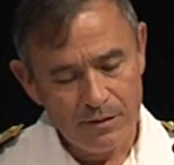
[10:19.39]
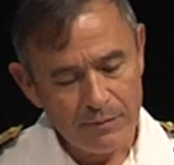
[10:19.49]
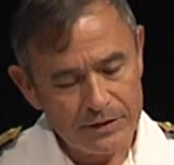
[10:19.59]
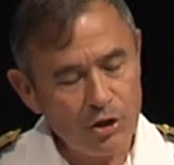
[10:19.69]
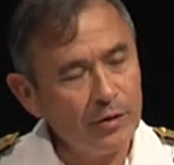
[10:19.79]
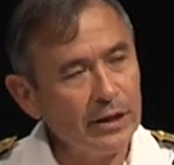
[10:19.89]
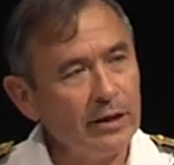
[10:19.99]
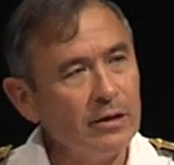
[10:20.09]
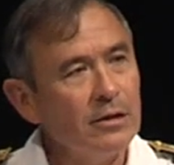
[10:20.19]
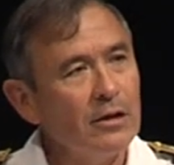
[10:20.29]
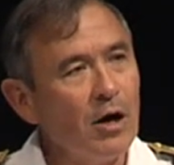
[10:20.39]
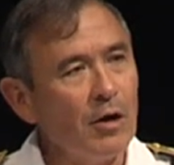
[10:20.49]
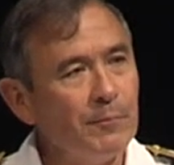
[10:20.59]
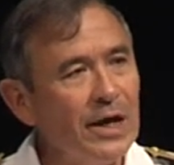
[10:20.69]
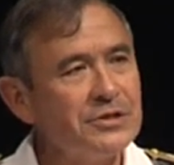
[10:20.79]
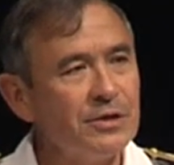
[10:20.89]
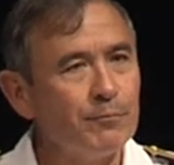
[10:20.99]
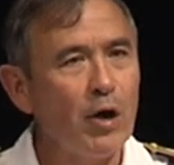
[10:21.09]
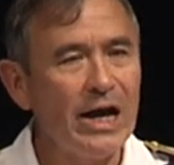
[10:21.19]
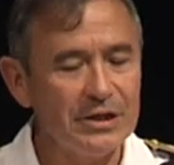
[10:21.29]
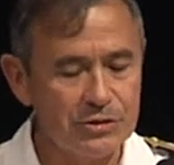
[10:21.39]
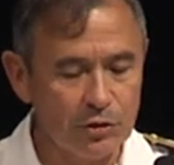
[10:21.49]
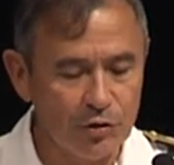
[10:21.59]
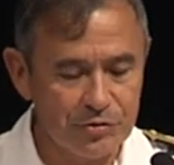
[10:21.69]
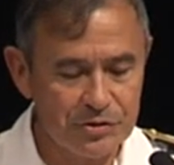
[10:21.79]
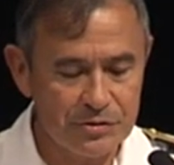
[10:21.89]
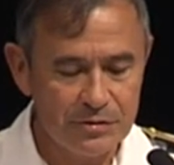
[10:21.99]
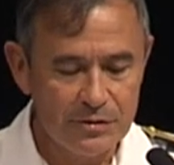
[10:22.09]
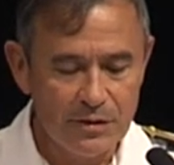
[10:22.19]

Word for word: By turning our best and brightest loose,